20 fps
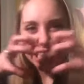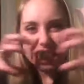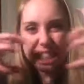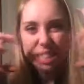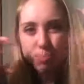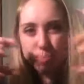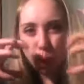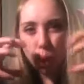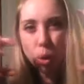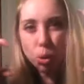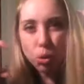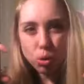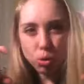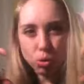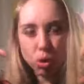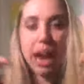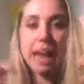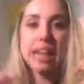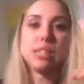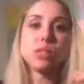
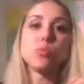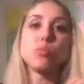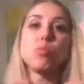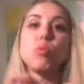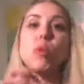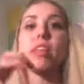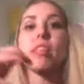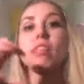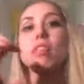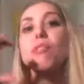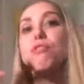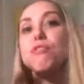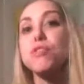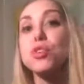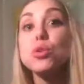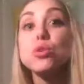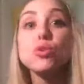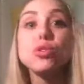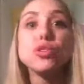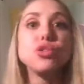polarized with
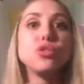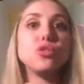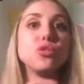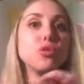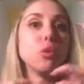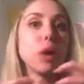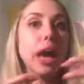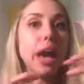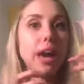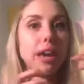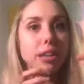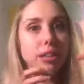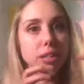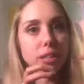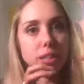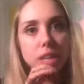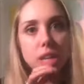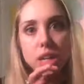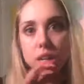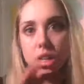voodoo and,
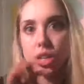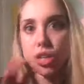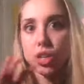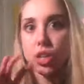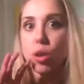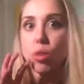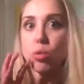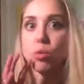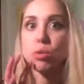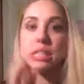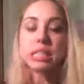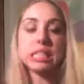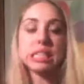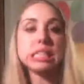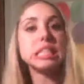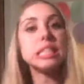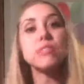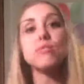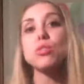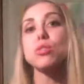you know,
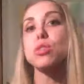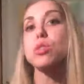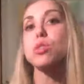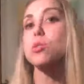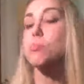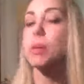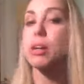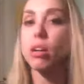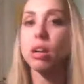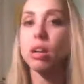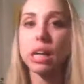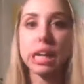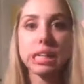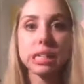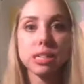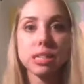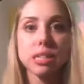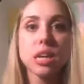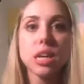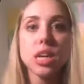evil
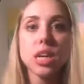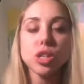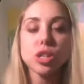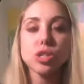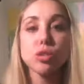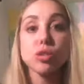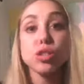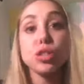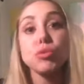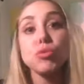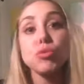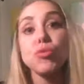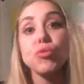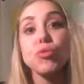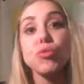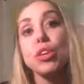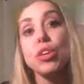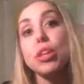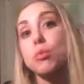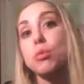spirits. So she was
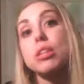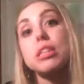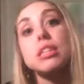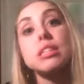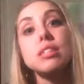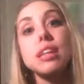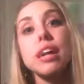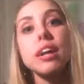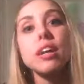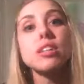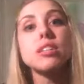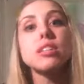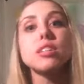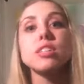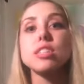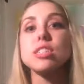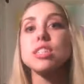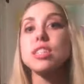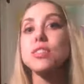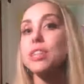feeling really scared to
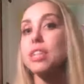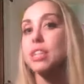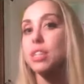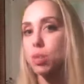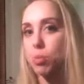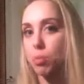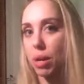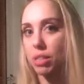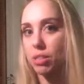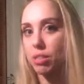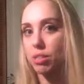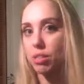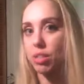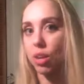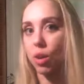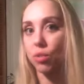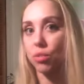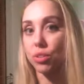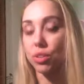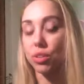just even express
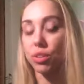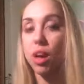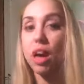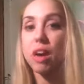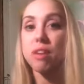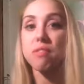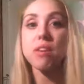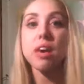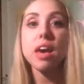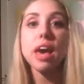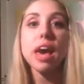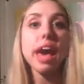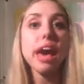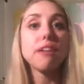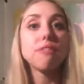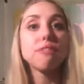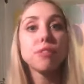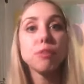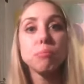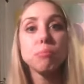herself in her life.
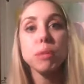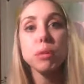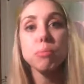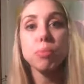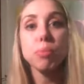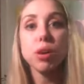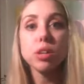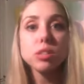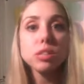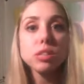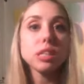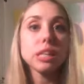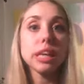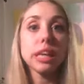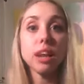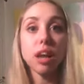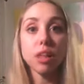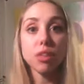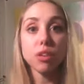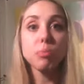And for me personally,
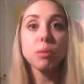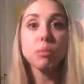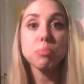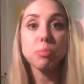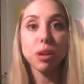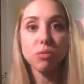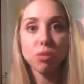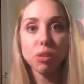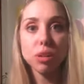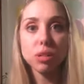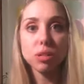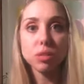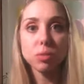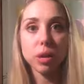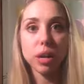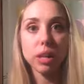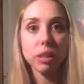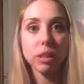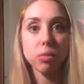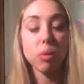and other people I've worked
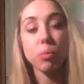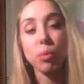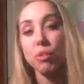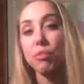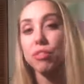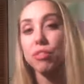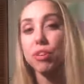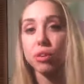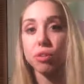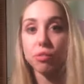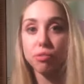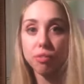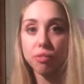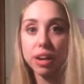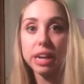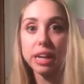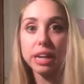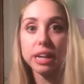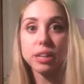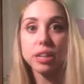with, when we feel
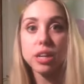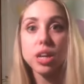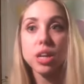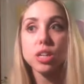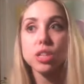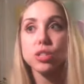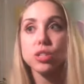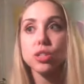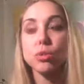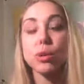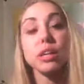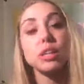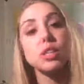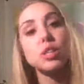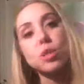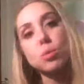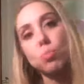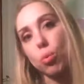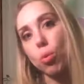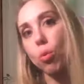afraid to
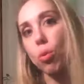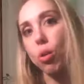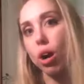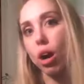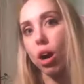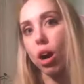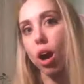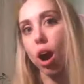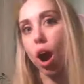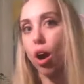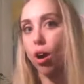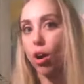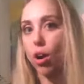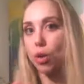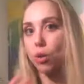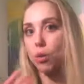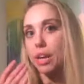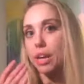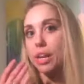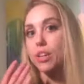explore our
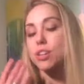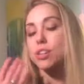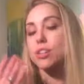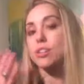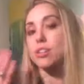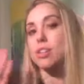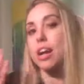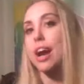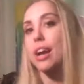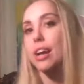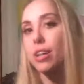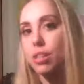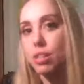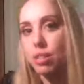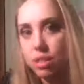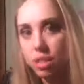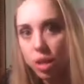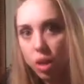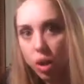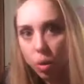own inner
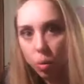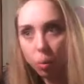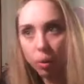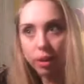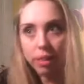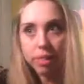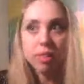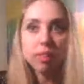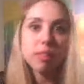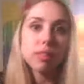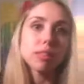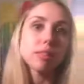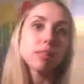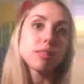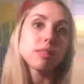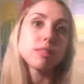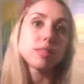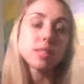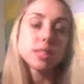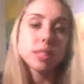desires with
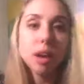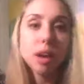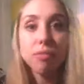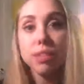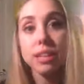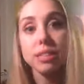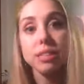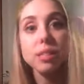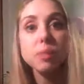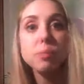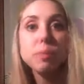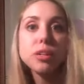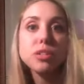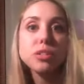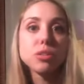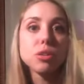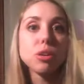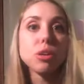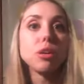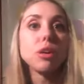stuff that's
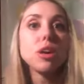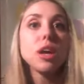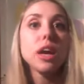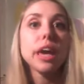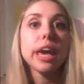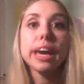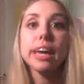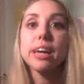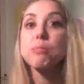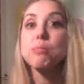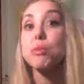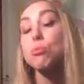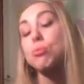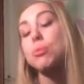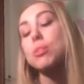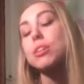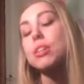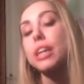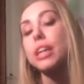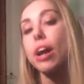spiritual, it can be
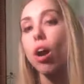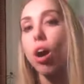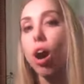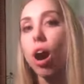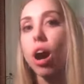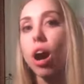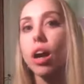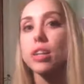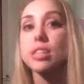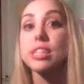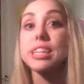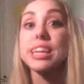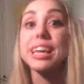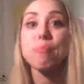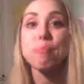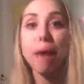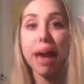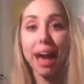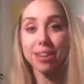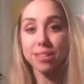really hard to
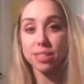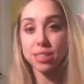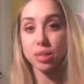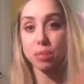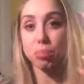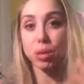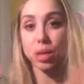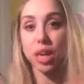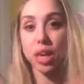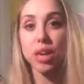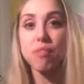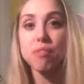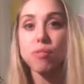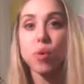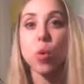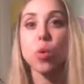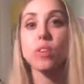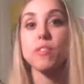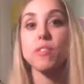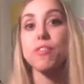get past the belief
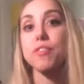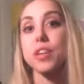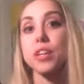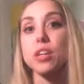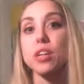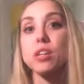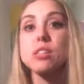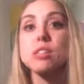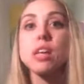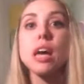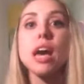or fears